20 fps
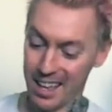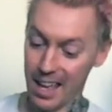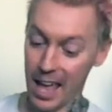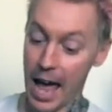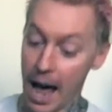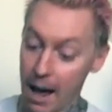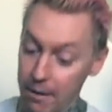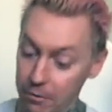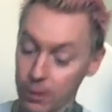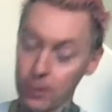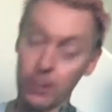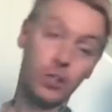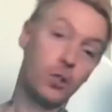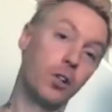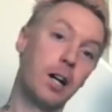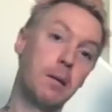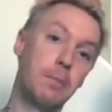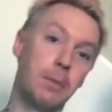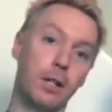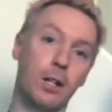After the
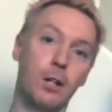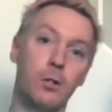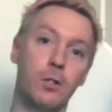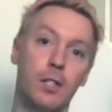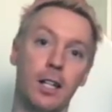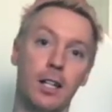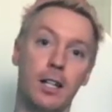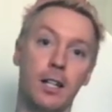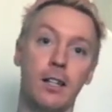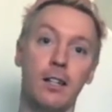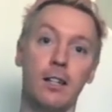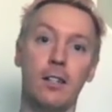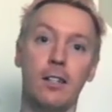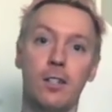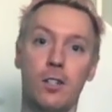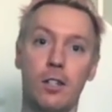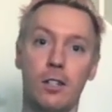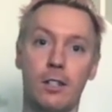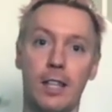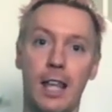scrape acoustic,
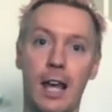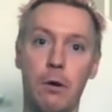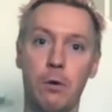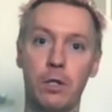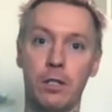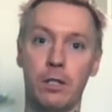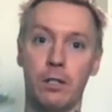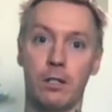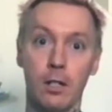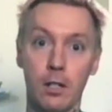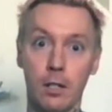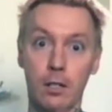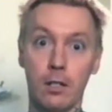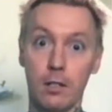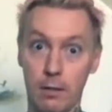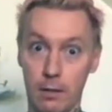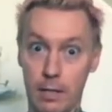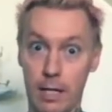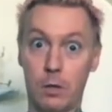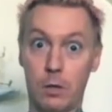since that was
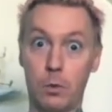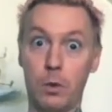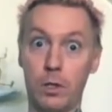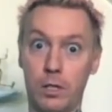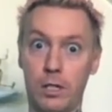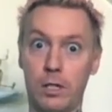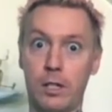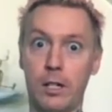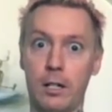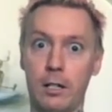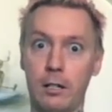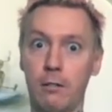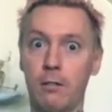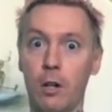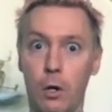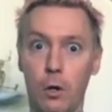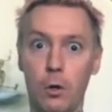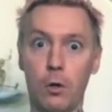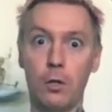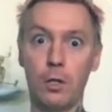that's what started the
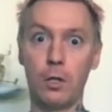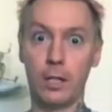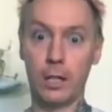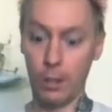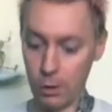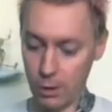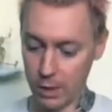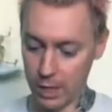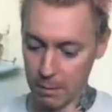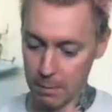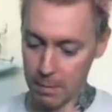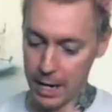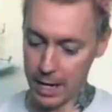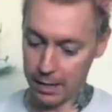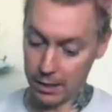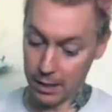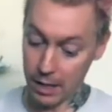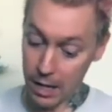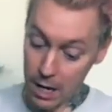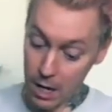whole acoustic
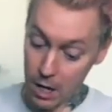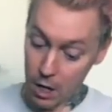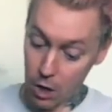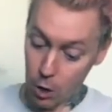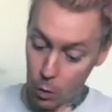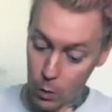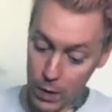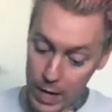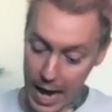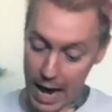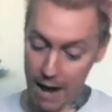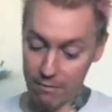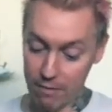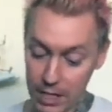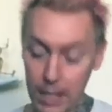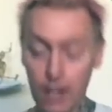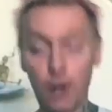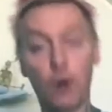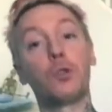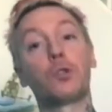mess, we have
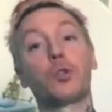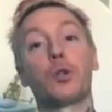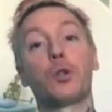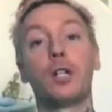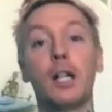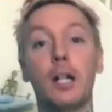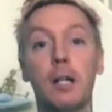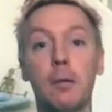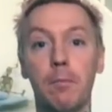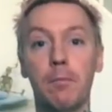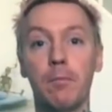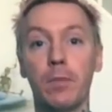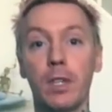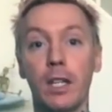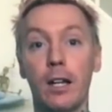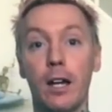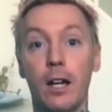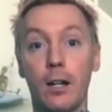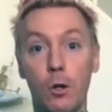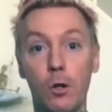the ULTRAnumb
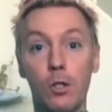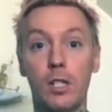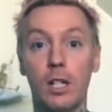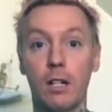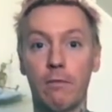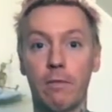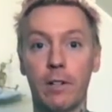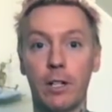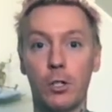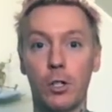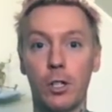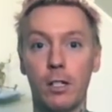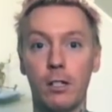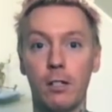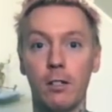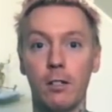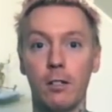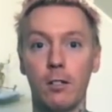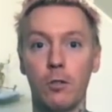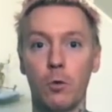acoustic version,
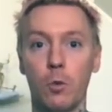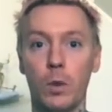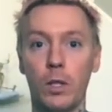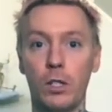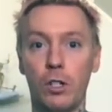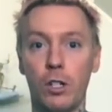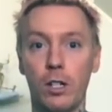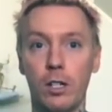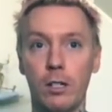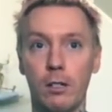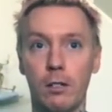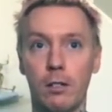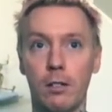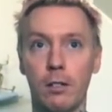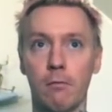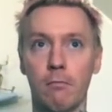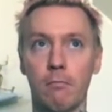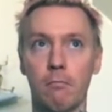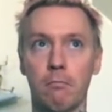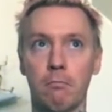which is